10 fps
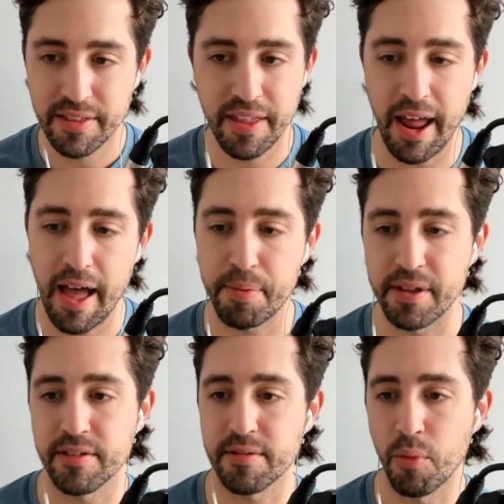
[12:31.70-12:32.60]
that
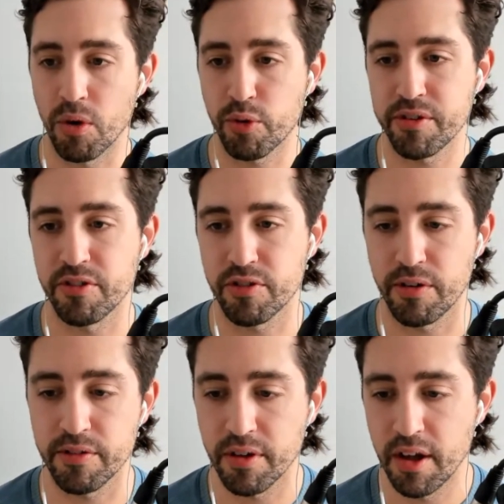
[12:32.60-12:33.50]
happens. More twists and
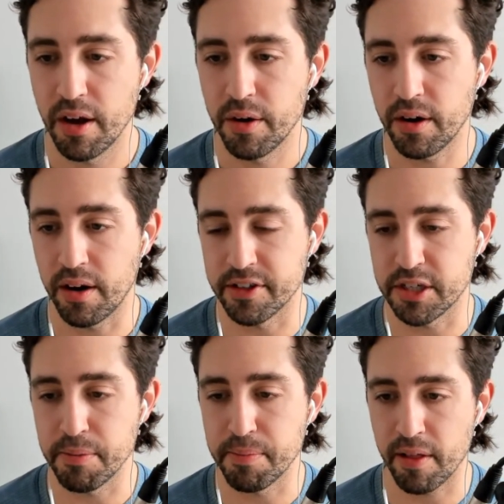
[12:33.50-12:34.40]
turns on the
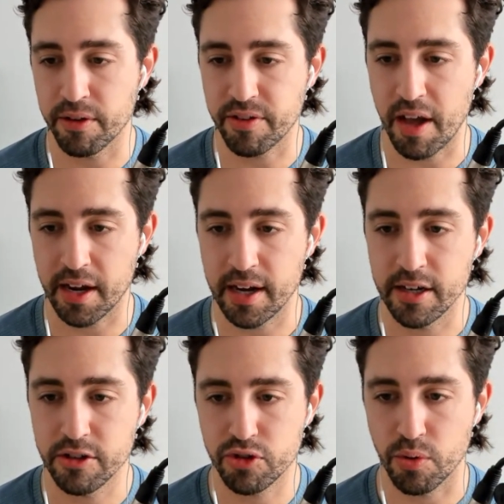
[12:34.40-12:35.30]
Jimmy Butler
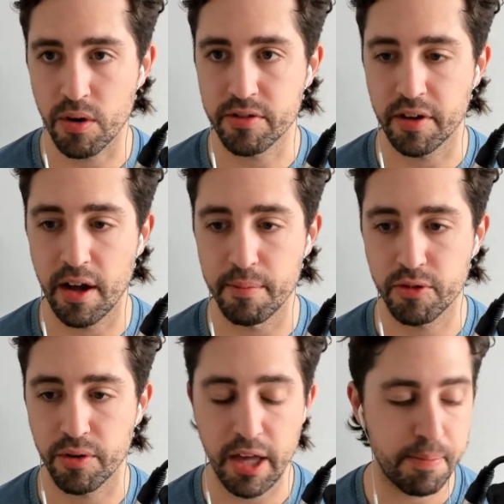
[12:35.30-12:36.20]
saga sure to come.
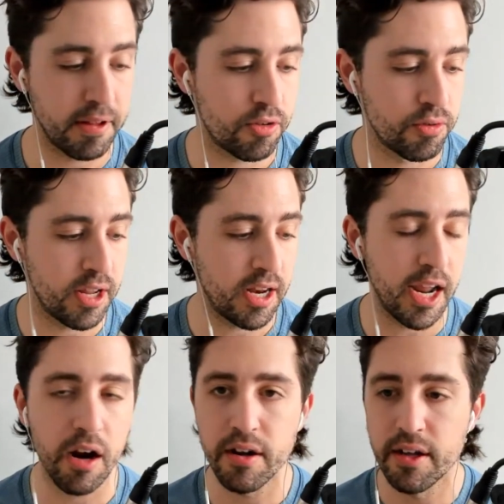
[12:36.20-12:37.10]
So keep it tuned in
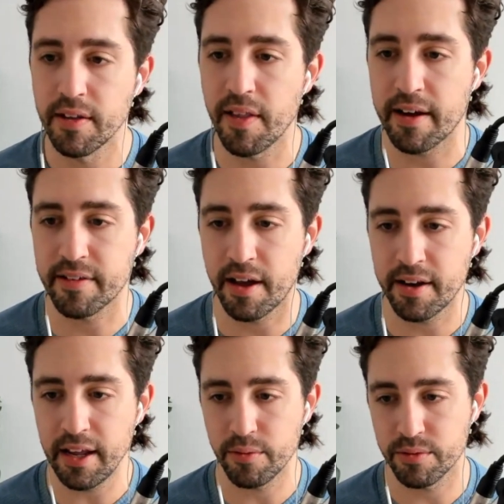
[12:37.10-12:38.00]
here. Locked On
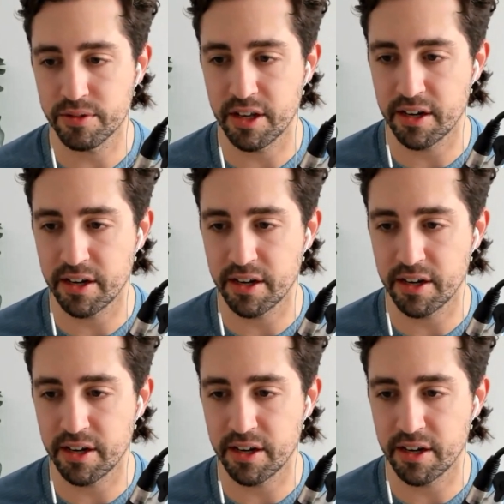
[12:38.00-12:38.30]
Heat. We'll see you